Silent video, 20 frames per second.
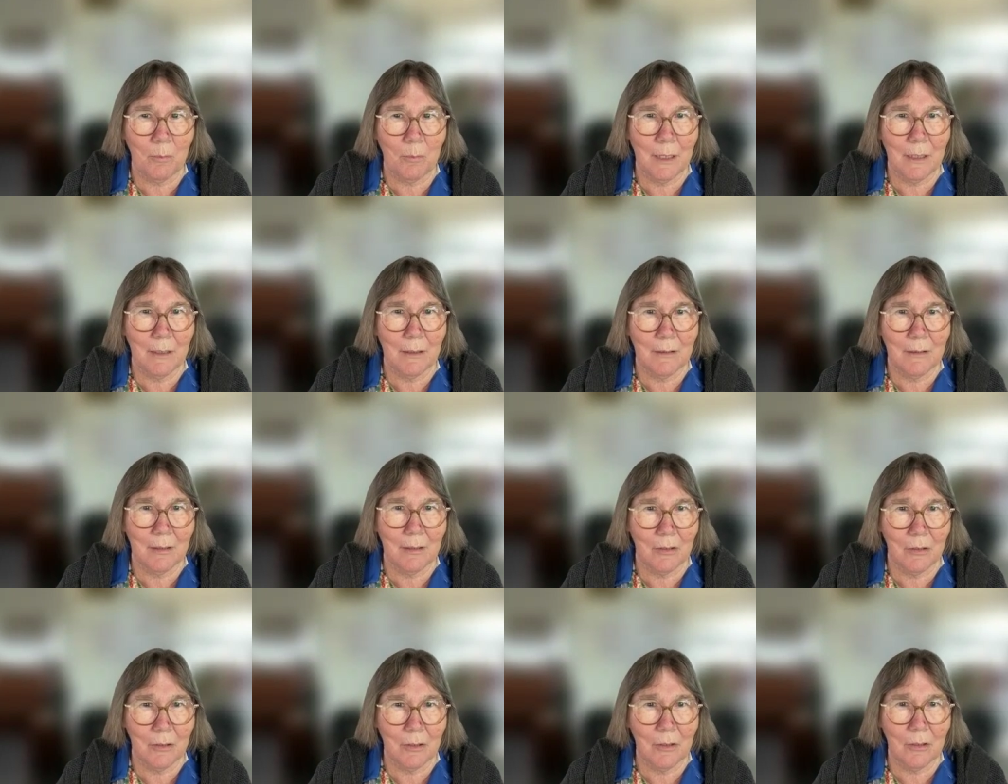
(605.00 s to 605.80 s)
me to
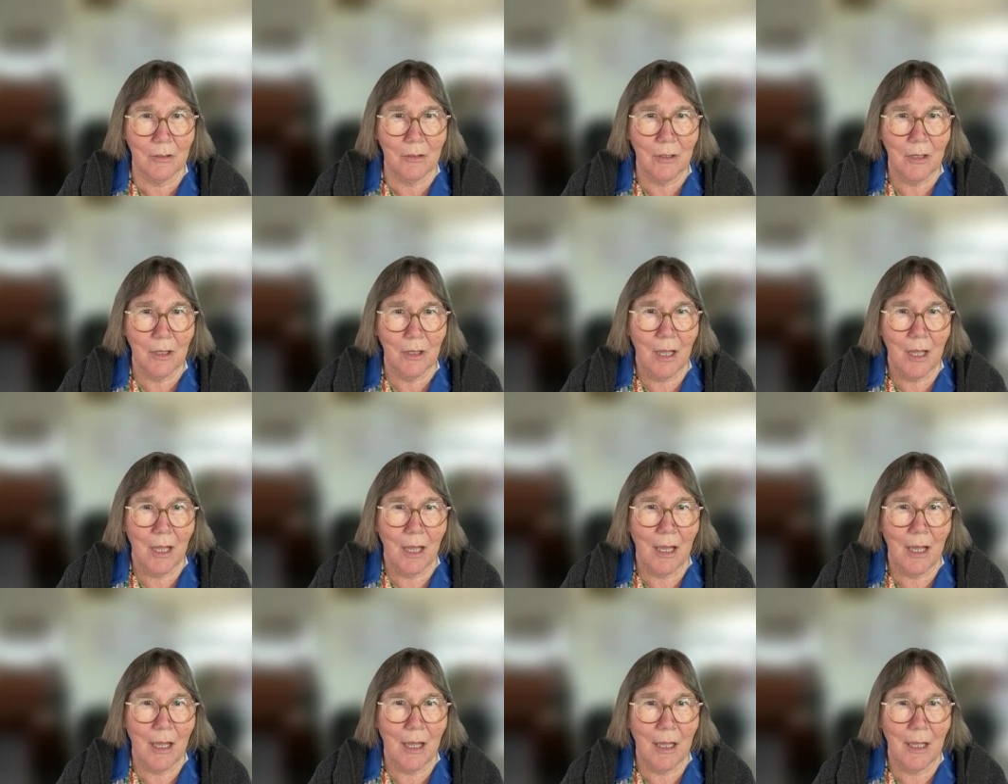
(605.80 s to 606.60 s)
do.
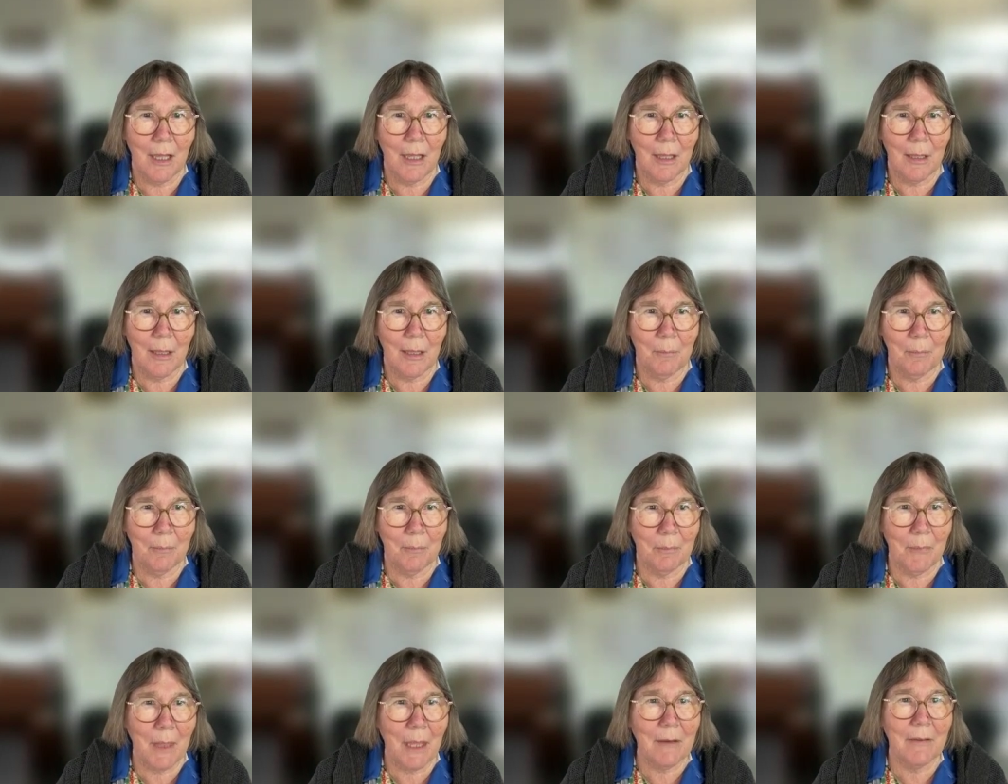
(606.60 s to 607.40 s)

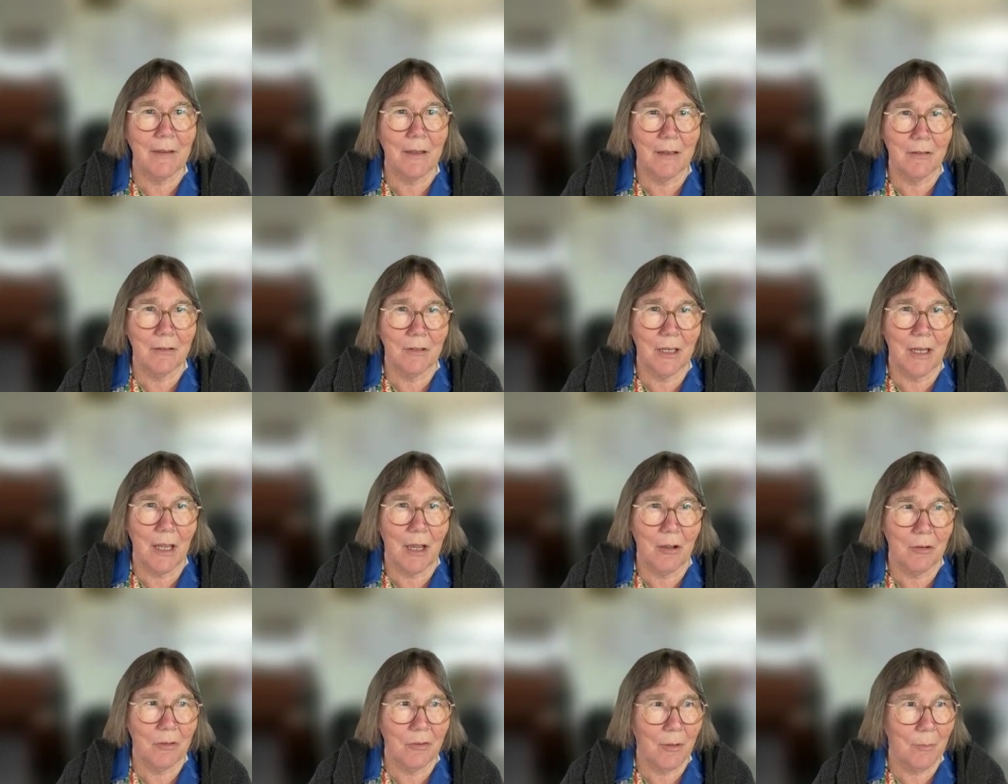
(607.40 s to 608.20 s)
They said,
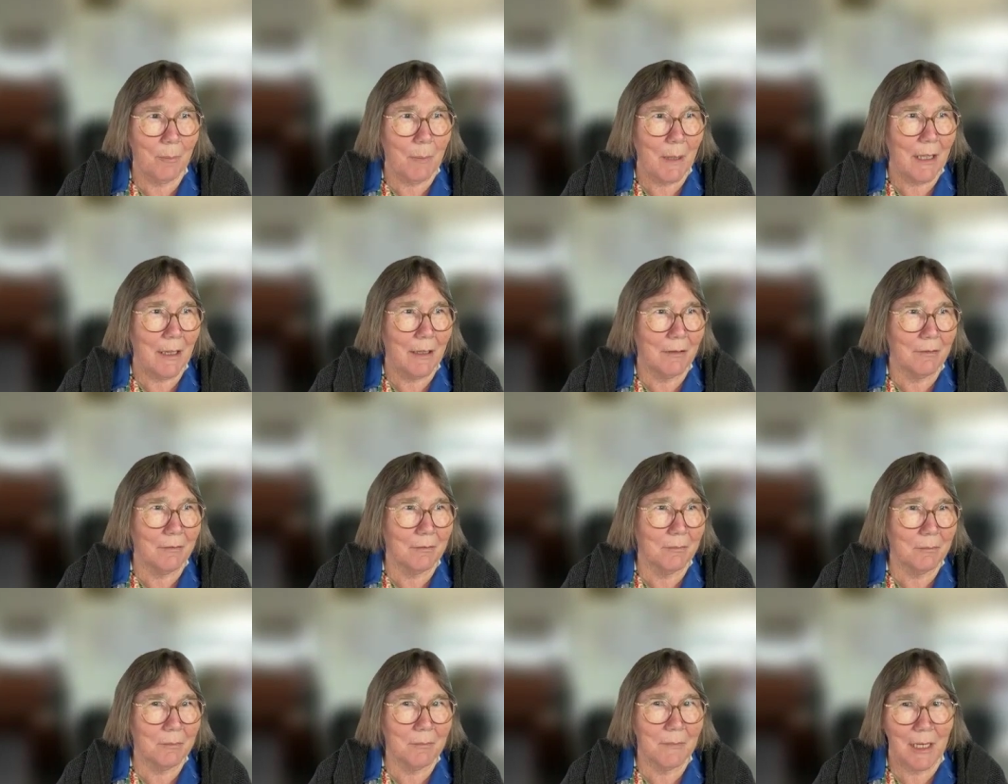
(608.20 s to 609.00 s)
it's about,
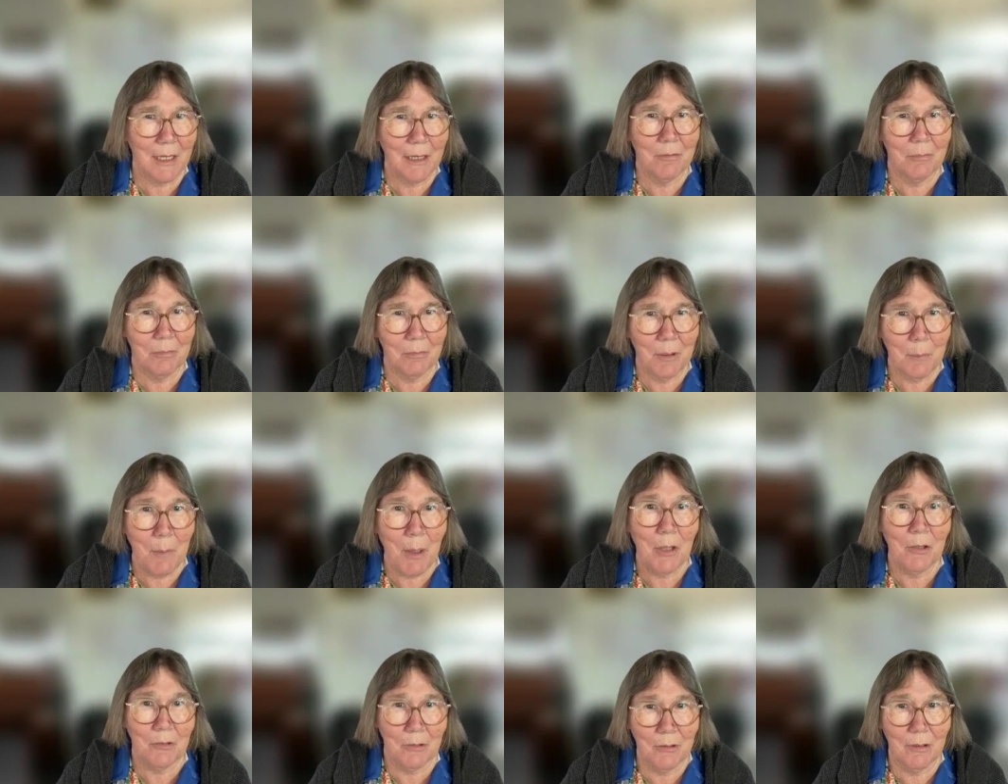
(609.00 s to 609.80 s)

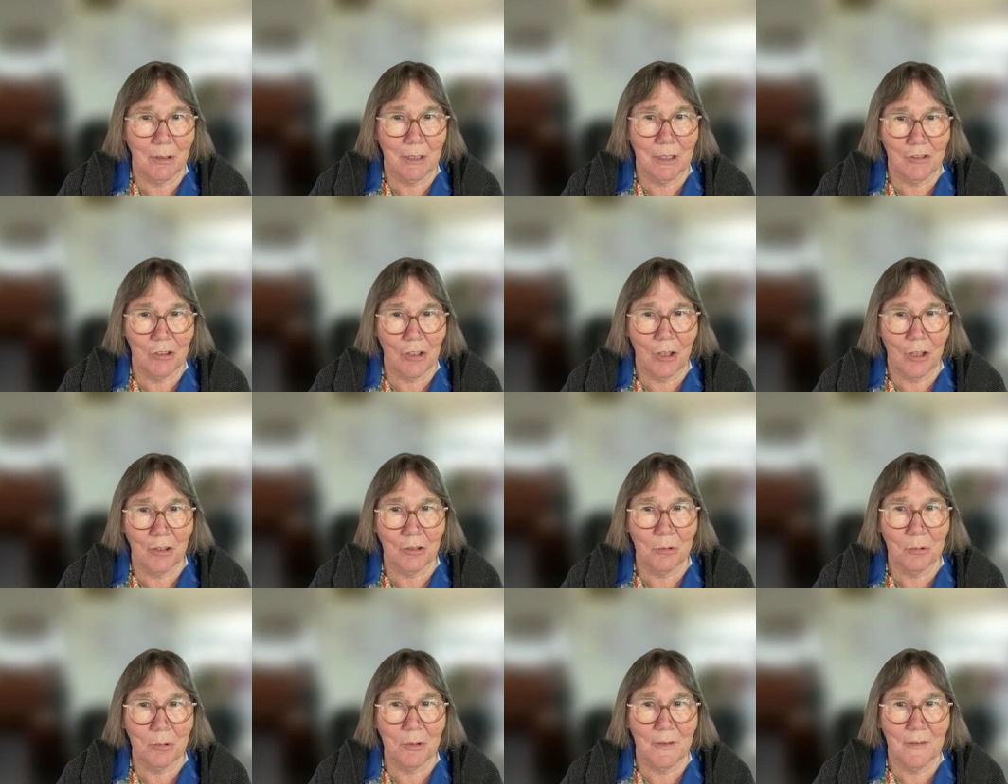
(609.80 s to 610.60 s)
remote early
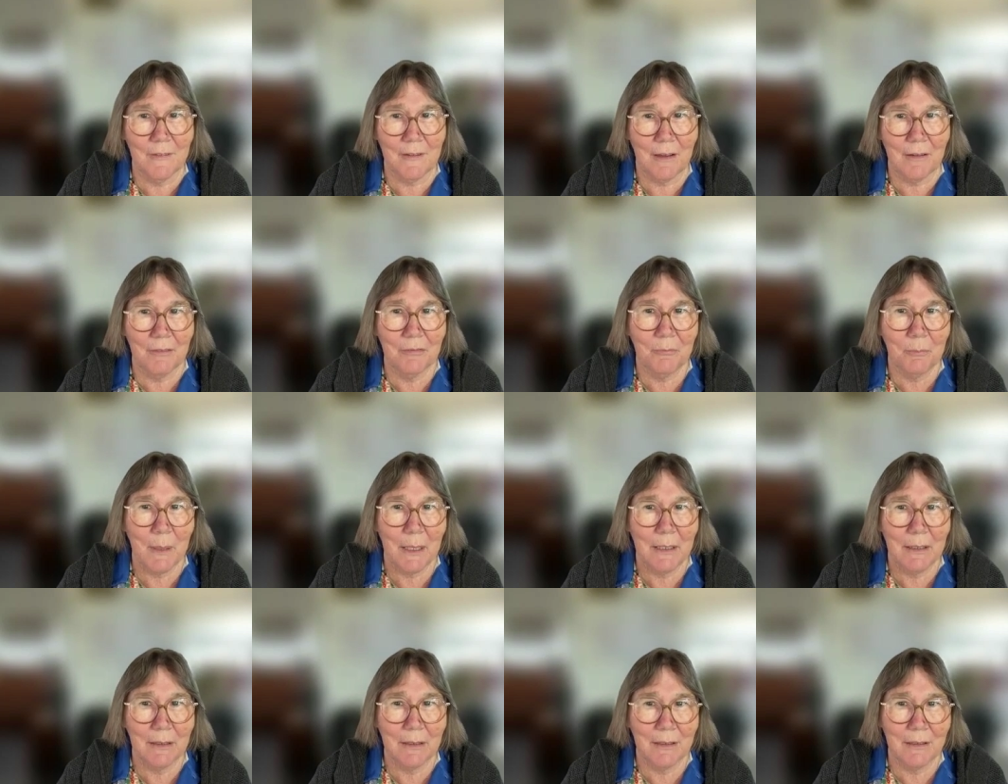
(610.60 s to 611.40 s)
childhood stuff,
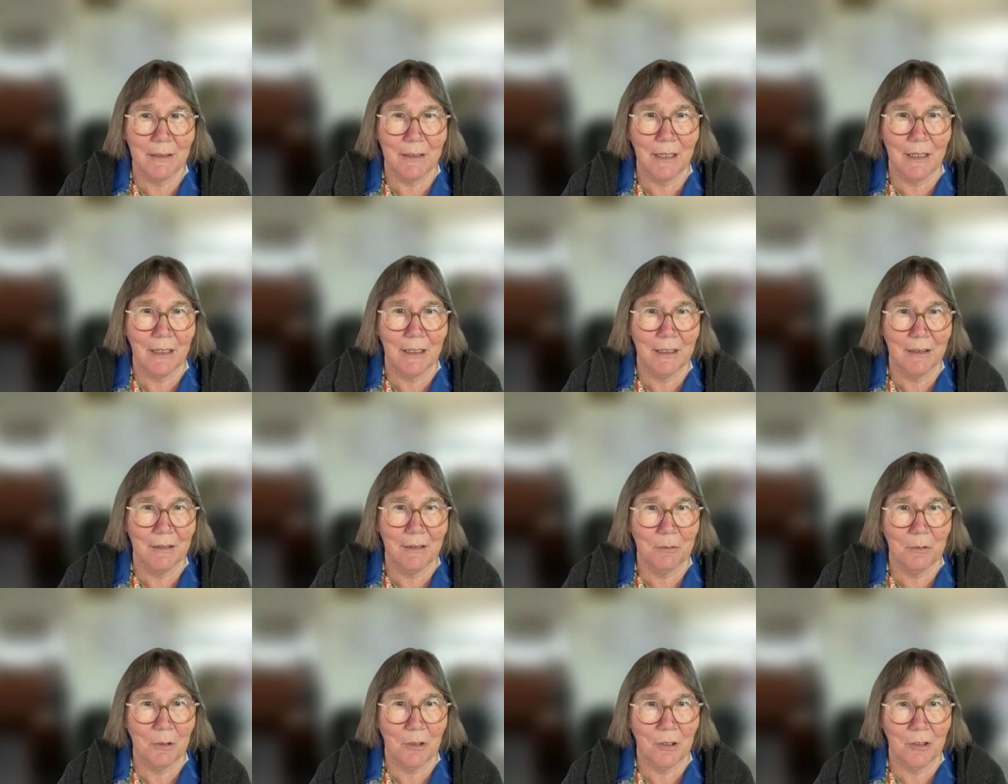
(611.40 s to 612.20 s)
but
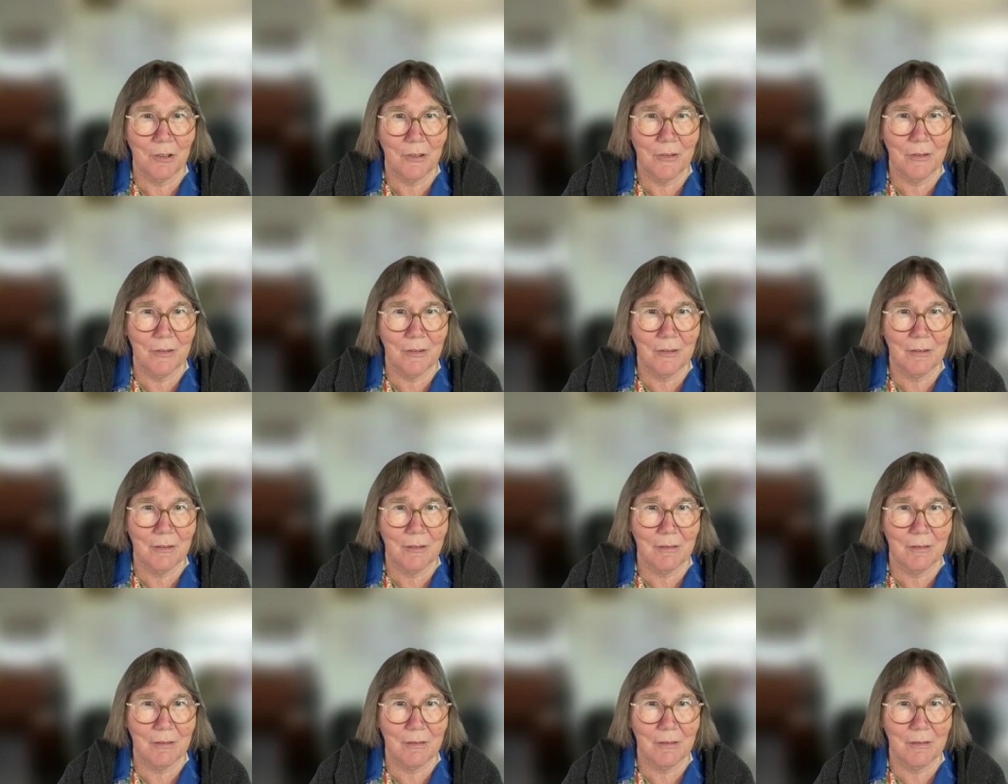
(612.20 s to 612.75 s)
I just